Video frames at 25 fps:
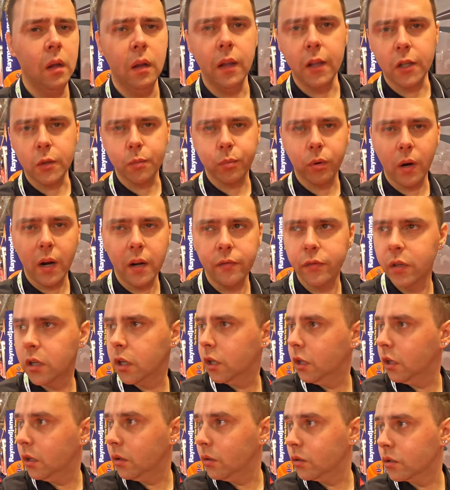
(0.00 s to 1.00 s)
Let's brave the
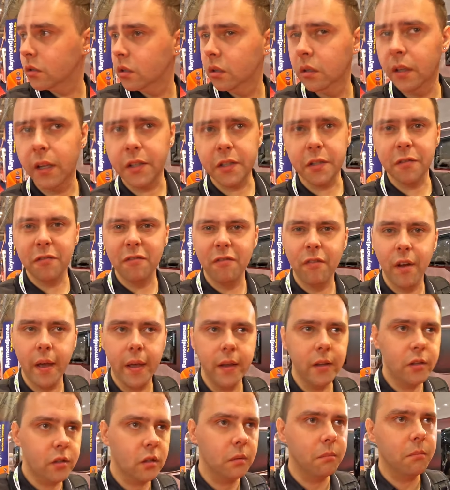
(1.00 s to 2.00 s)
queues. Let's
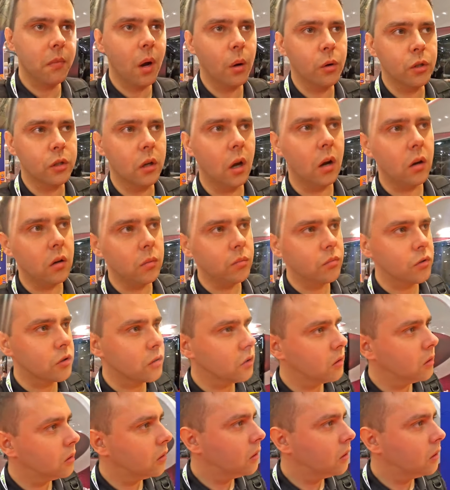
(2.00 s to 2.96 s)
invade some motorhomes.